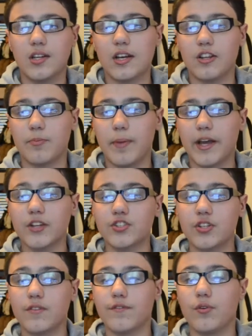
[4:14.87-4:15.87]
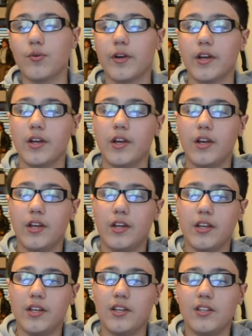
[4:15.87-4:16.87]
Now, the packaging for it,
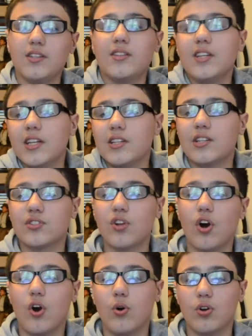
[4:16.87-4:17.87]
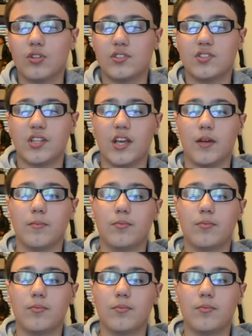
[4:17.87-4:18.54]
there's not a whole lot to say.